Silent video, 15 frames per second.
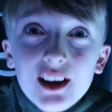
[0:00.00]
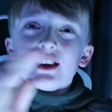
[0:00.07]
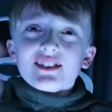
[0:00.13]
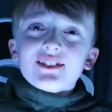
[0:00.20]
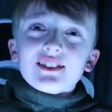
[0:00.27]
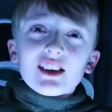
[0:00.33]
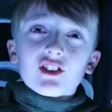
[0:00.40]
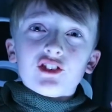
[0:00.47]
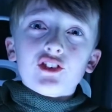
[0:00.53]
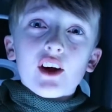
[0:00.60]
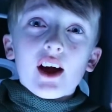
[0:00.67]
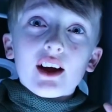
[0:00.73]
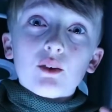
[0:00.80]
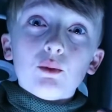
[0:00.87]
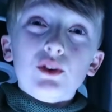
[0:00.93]
This diss
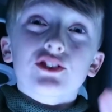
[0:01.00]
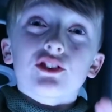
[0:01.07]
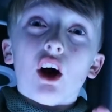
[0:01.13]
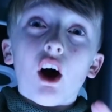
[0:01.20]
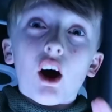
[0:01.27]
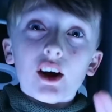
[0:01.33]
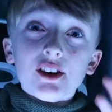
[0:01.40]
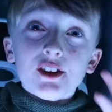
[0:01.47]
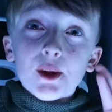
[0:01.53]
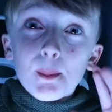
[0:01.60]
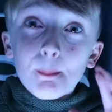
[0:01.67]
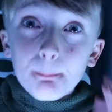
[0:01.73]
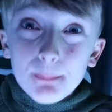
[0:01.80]
track was on